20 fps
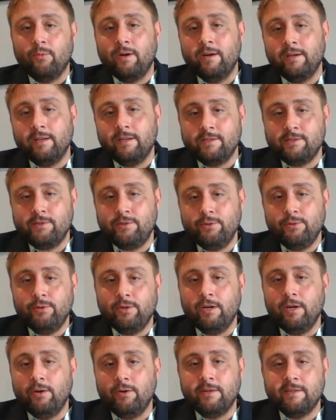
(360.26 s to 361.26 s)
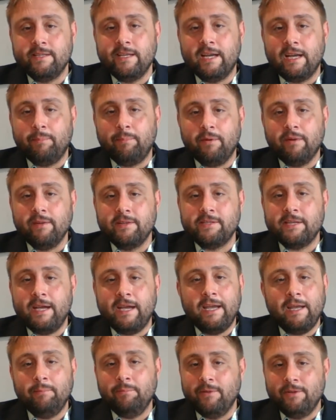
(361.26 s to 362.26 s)
1 and 2 go and take up all the
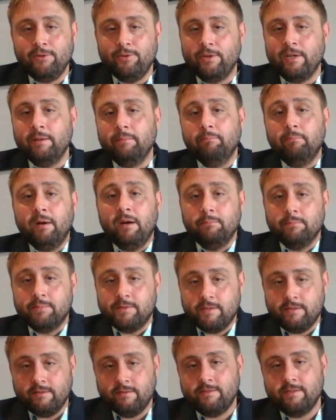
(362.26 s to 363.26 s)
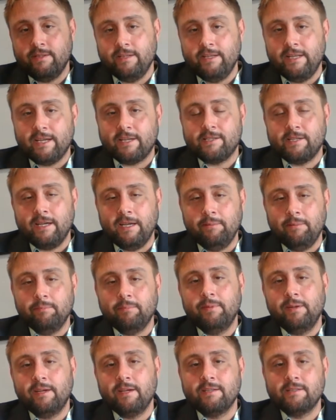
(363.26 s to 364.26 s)
time, then you get bumped to the next
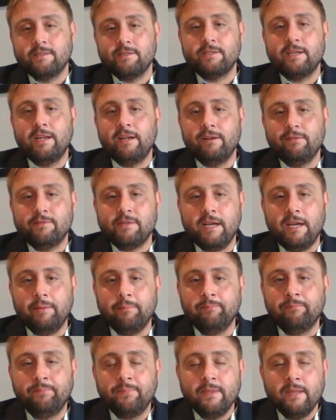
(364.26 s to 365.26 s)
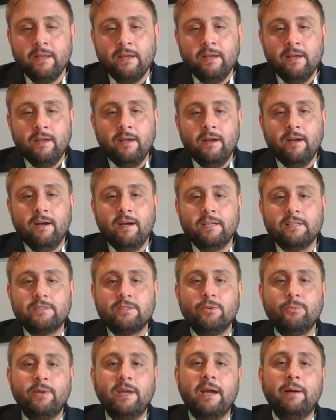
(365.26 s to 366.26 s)
time because there's not enough time.
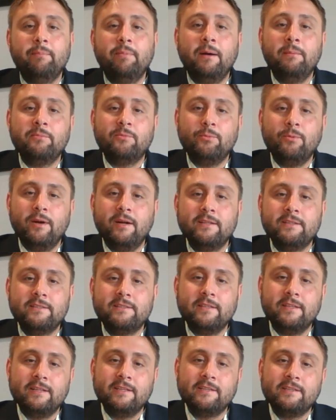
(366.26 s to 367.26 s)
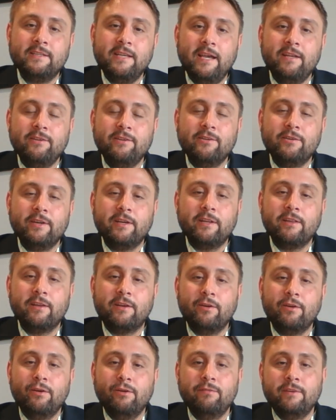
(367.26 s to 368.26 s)
So we got bumped once and then set during
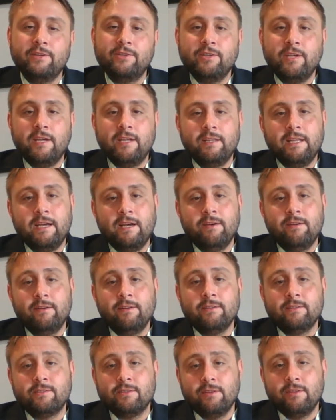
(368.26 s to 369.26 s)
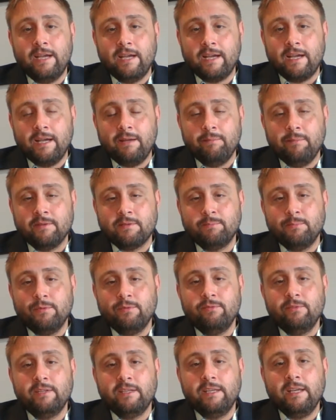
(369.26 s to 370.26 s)
the COVID shutdown. And so that got us
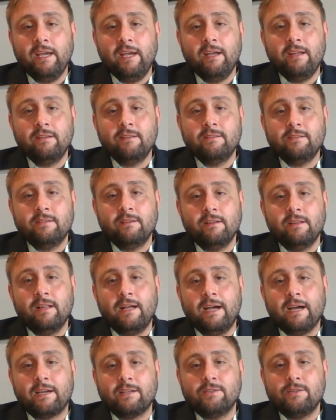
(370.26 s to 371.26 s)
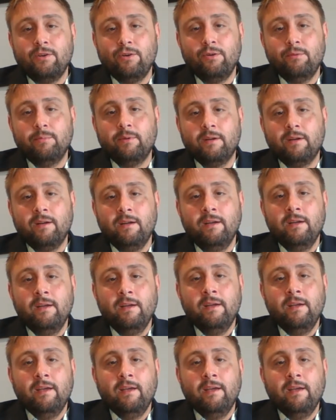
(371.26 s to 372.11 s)
moved again till October.